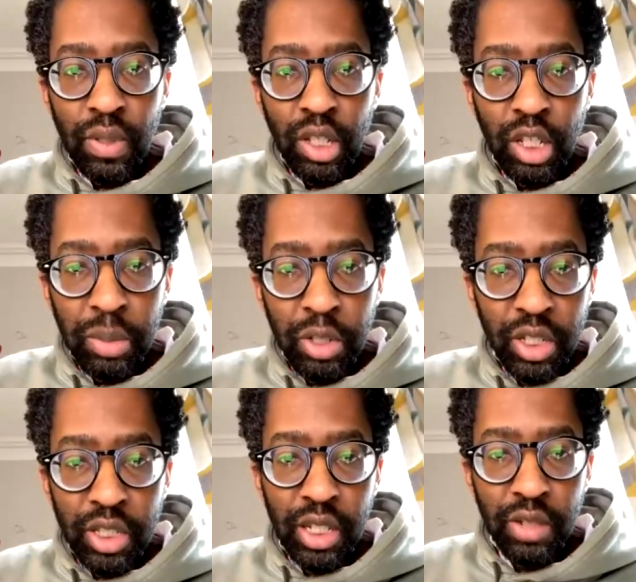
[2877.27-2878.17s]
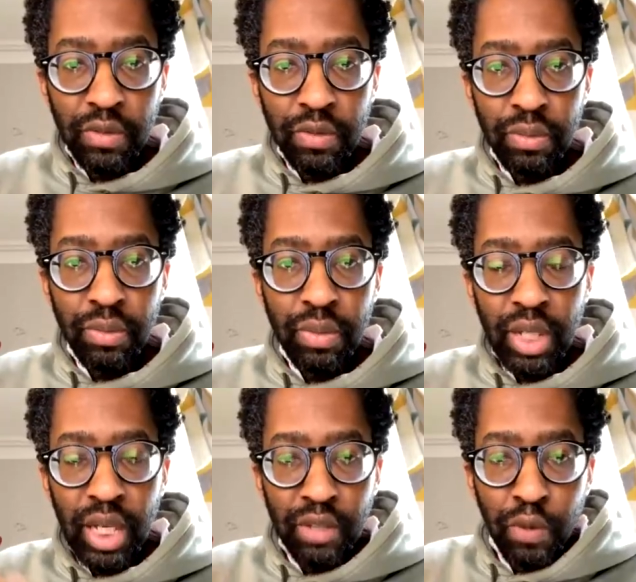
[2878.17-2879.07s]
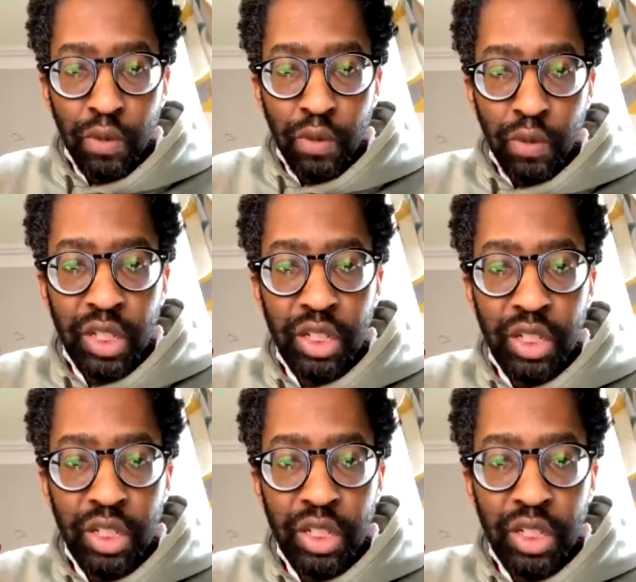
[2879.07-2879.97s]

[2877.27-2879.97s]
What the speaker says: communicative, involves us in good